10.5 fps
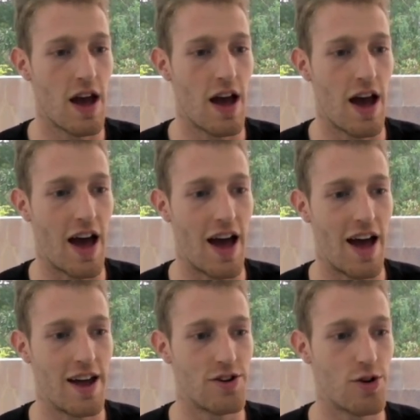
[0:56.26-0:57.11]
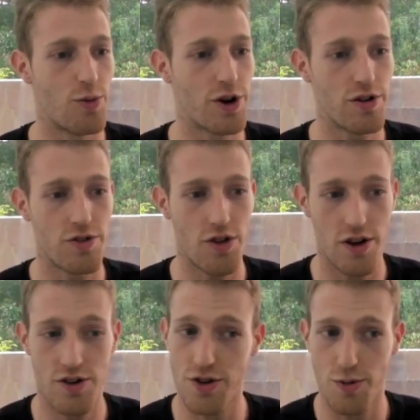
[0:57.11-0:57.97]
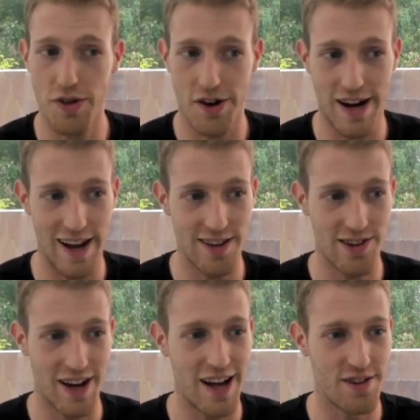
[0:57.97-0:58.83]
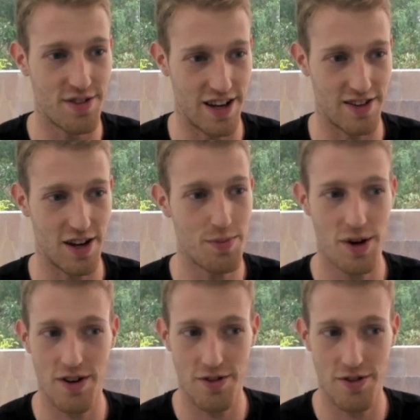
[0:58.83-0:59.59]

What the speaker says: And we're going to start with our classic kind of setup,